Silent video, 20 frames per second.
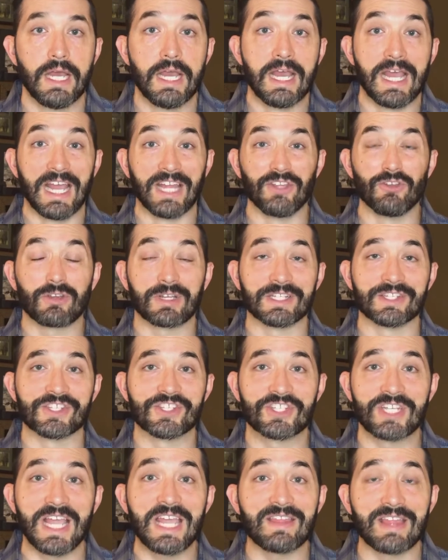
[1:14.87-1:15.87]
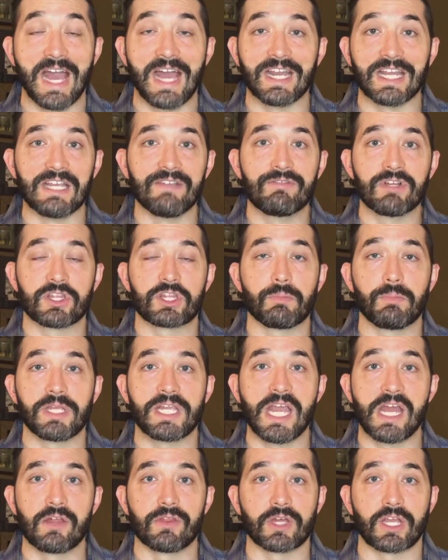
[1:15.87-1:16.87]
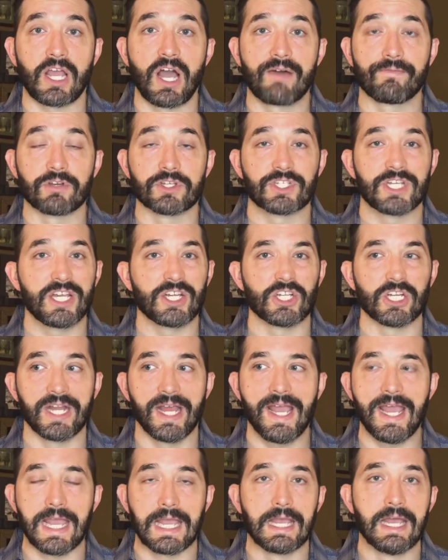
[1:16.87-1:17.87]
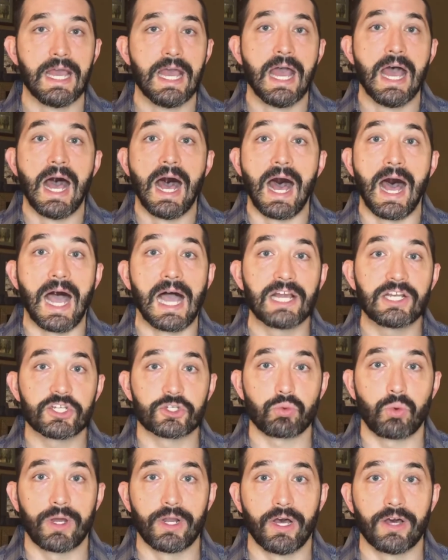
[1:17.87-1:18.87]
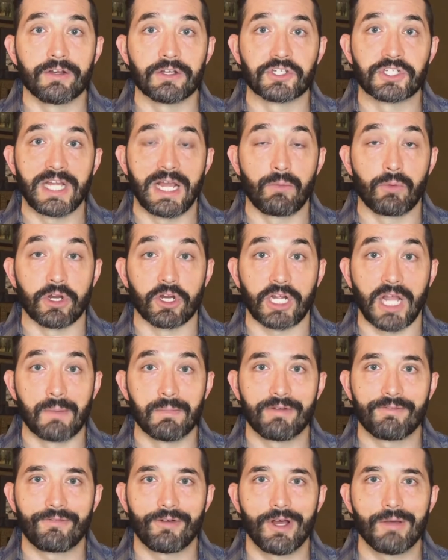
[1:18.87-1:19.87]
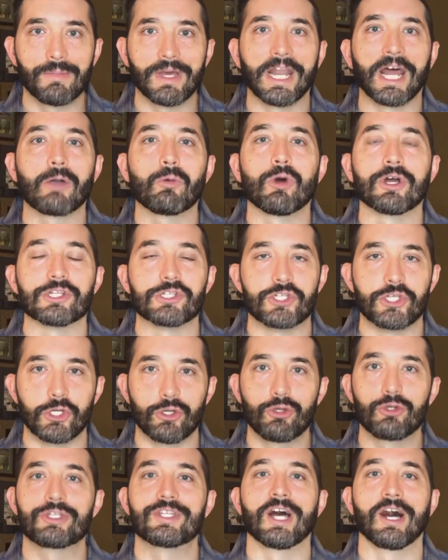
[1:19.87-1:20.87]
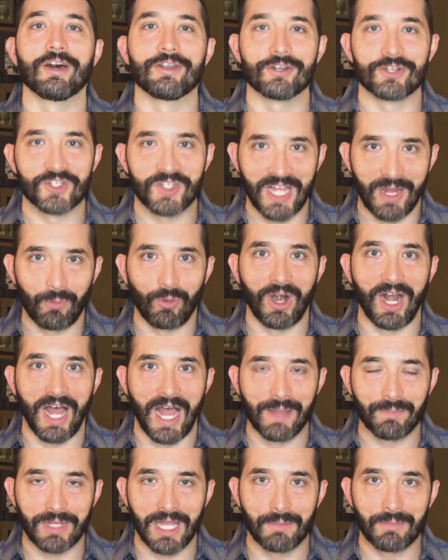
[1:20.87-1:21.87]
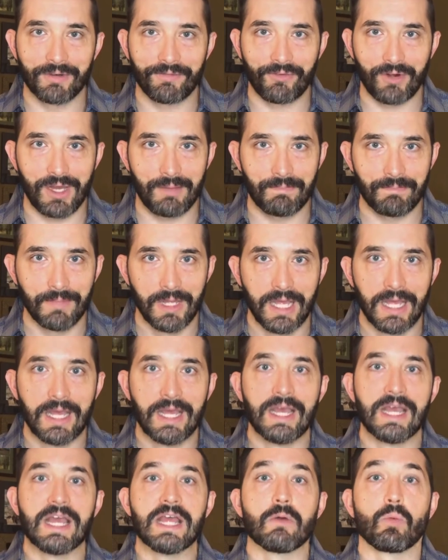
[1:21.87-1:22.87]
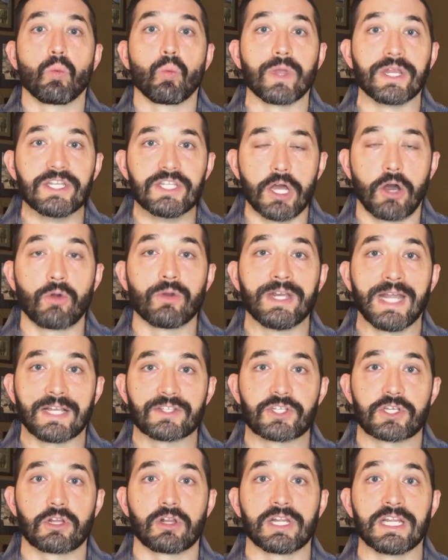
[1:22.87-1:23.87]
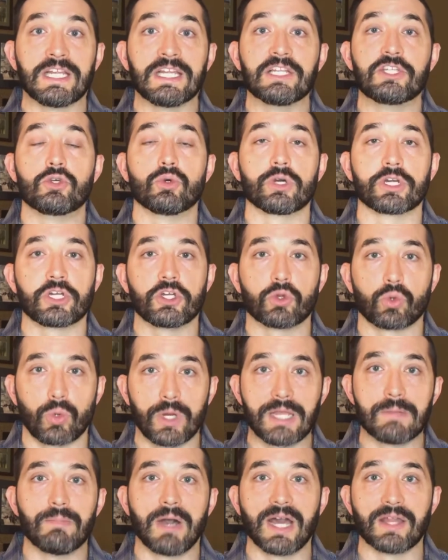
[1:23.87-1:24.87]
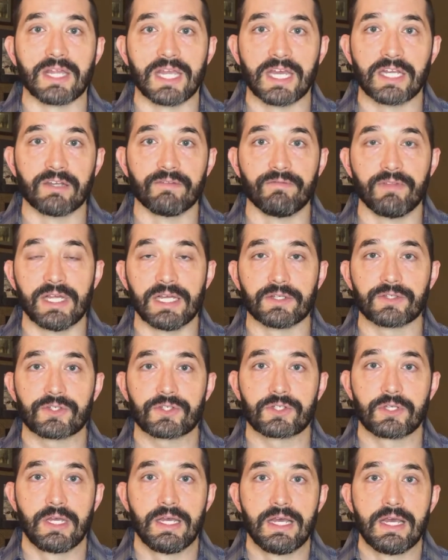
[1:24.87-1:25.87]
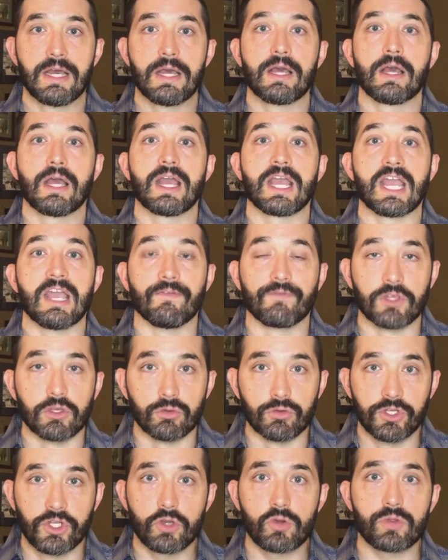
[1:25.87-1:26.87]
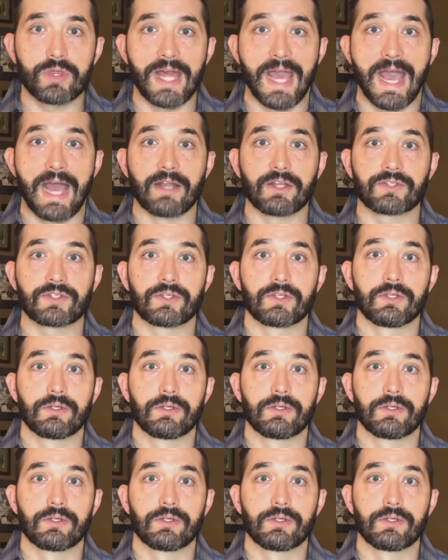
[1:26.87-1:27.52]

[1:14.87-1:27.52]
And you can say that even at the beginning of the conversation. Hey, I just want to understand where you're coming from, and I want you to understand where I'm coming from. We don't necessarily need to agree by the end of this. If you do that,